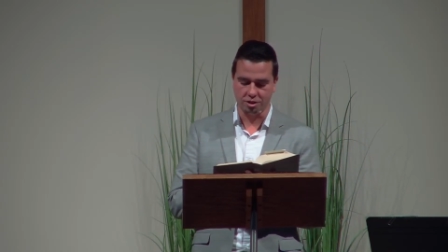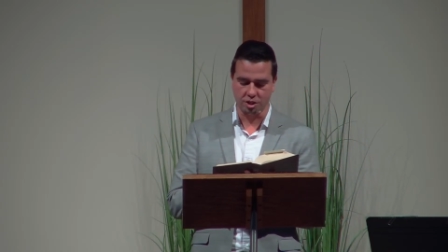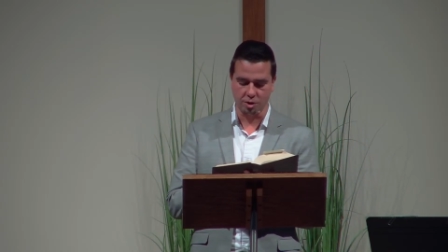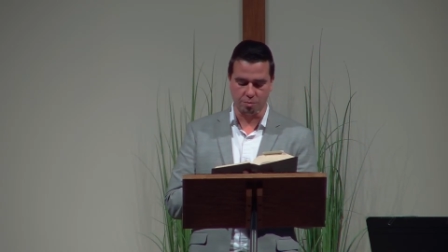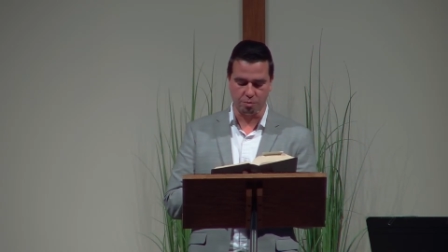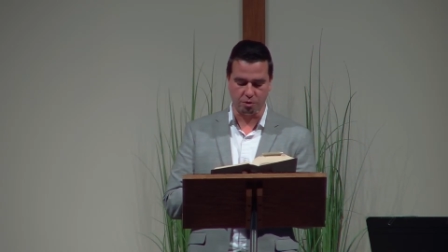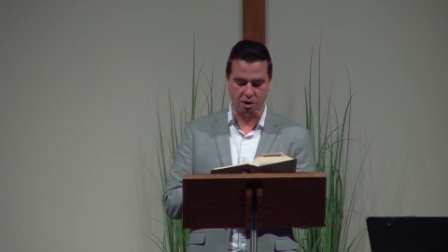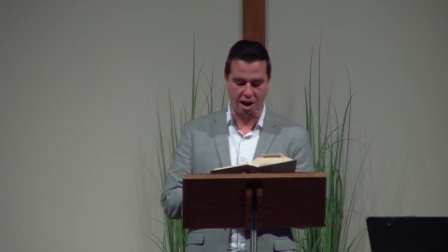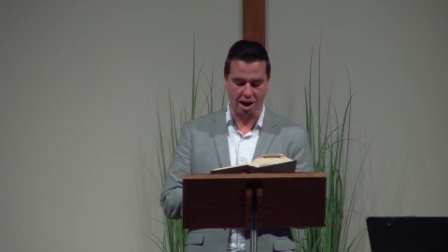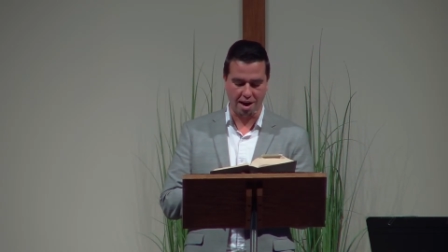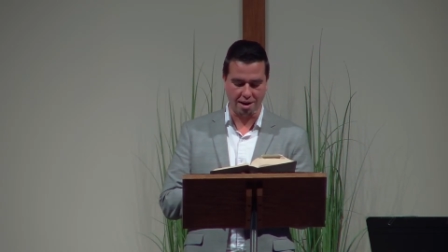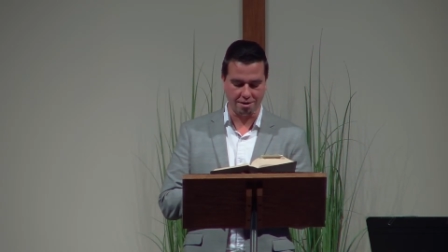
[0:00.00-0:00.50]
the
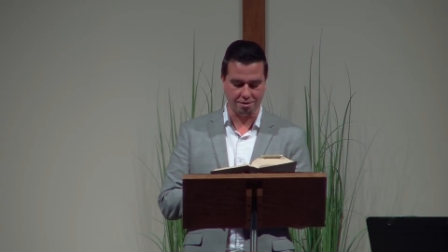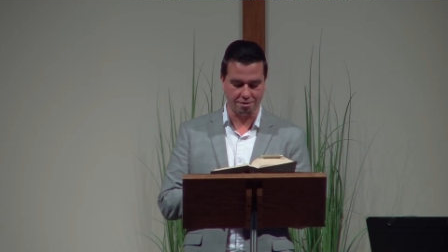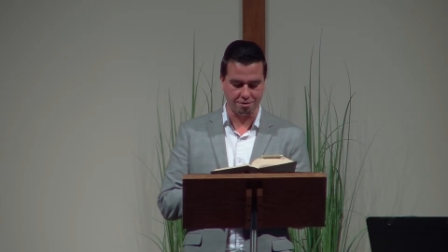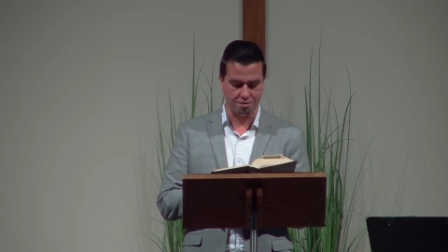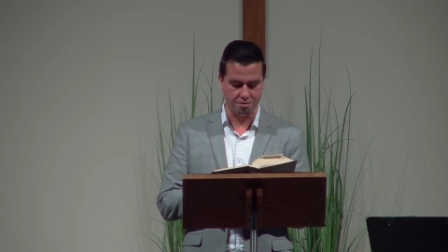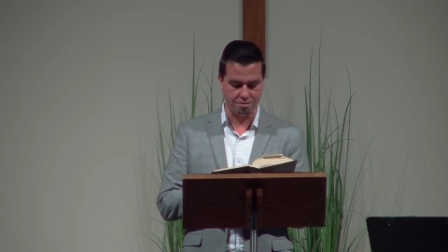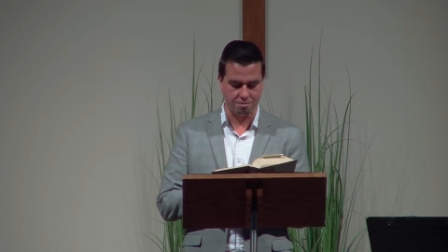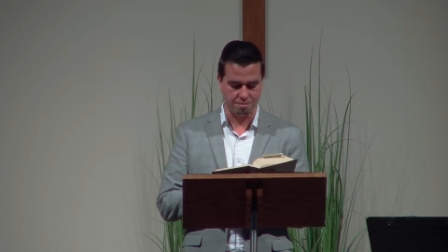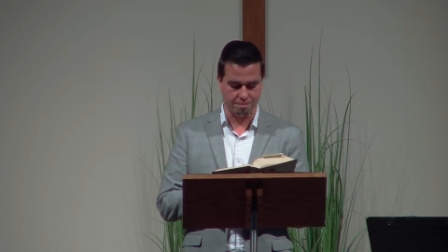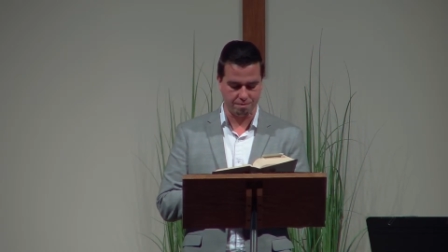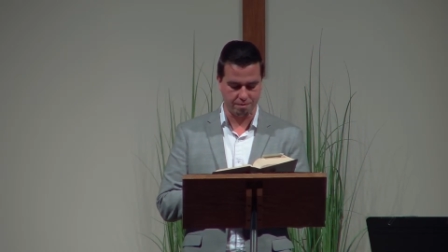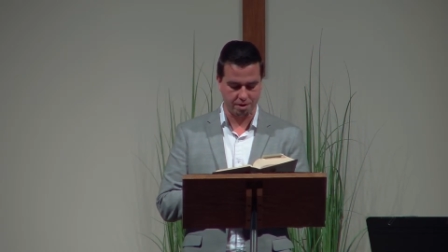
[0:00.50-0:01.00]

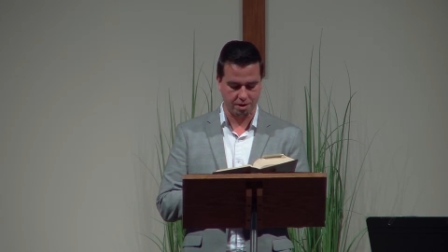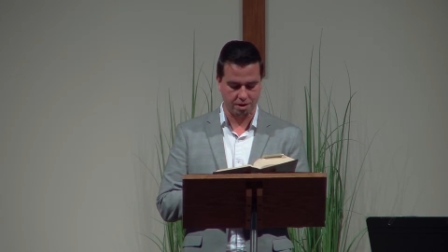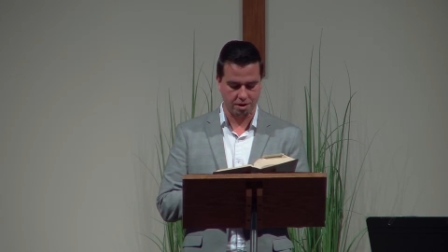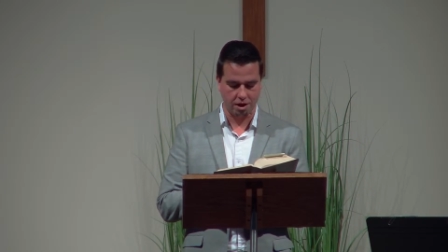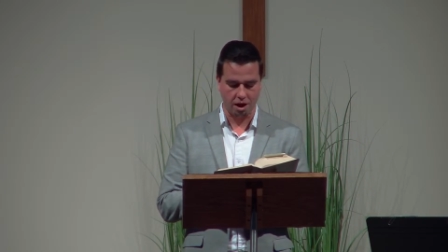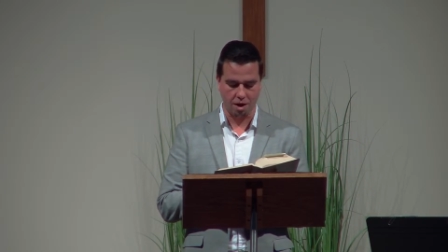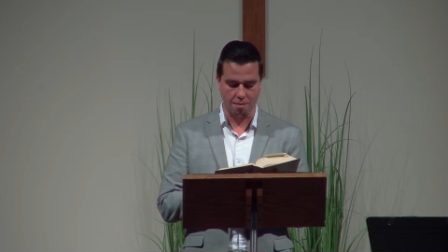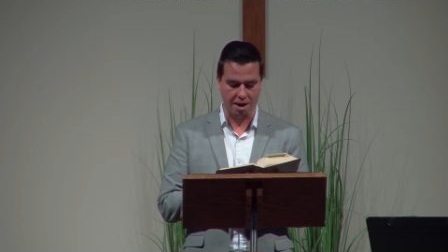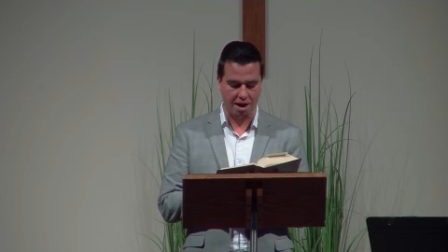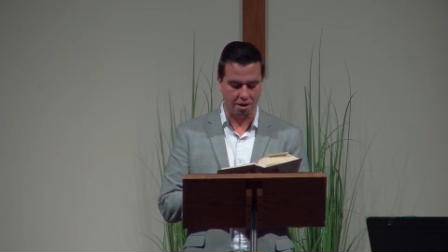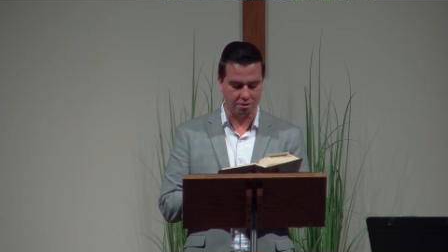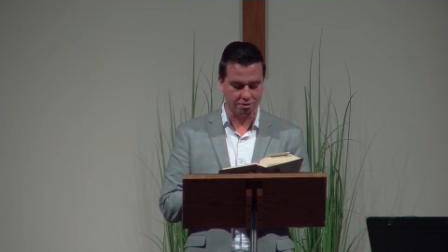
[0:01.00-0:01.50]
bridegroom!
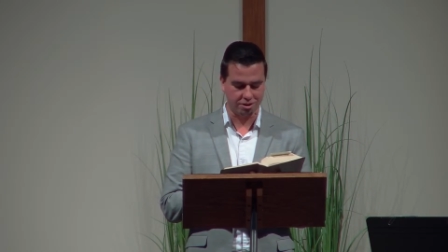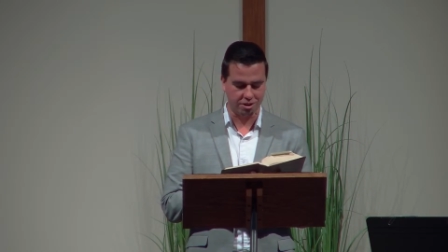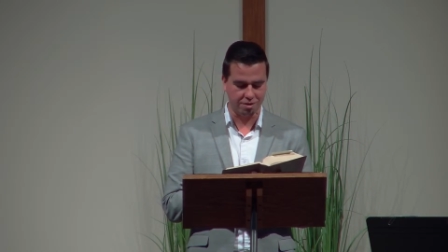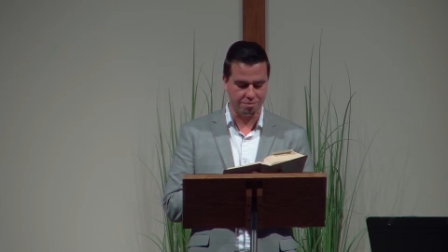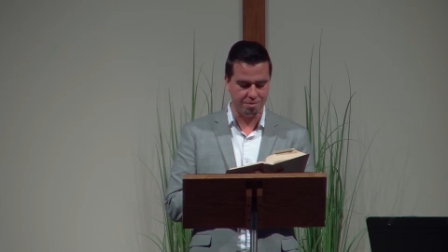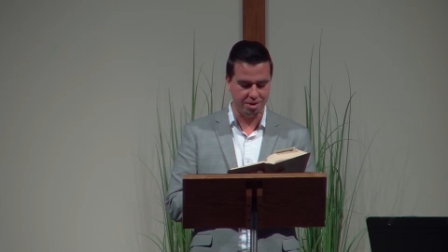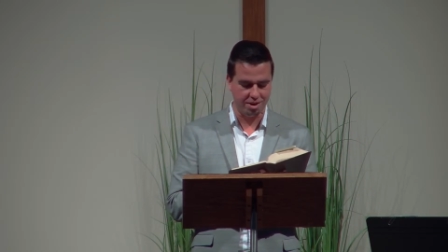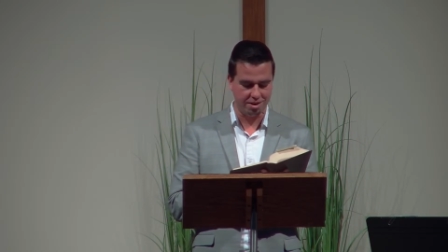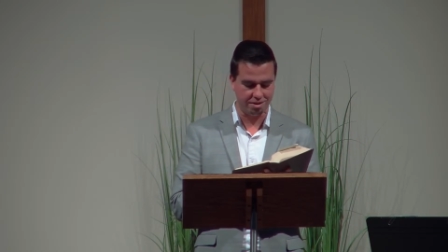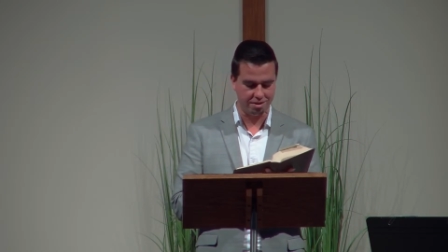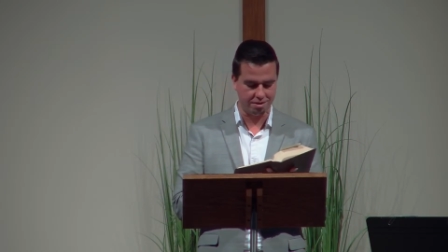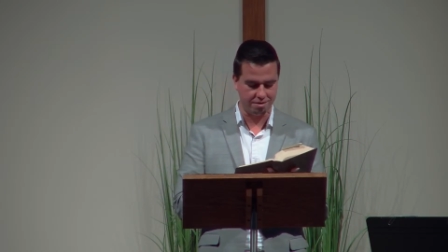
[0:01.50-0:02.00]
Come out to
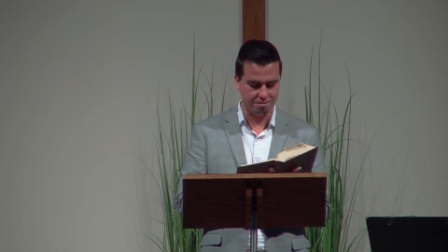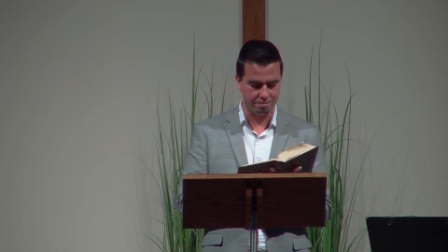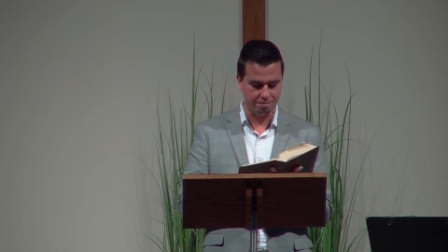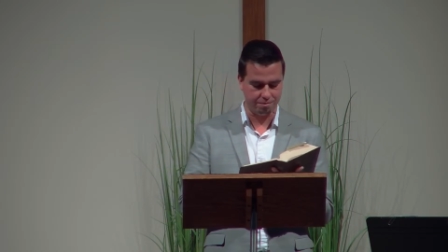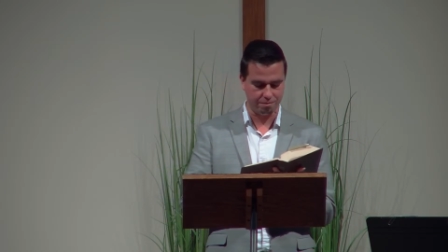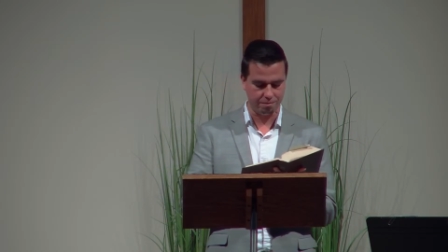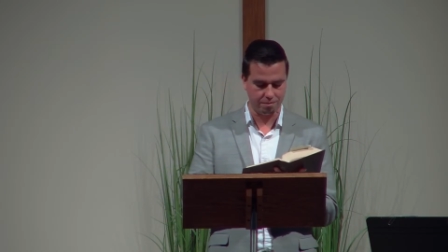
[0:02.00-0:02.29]
meet him!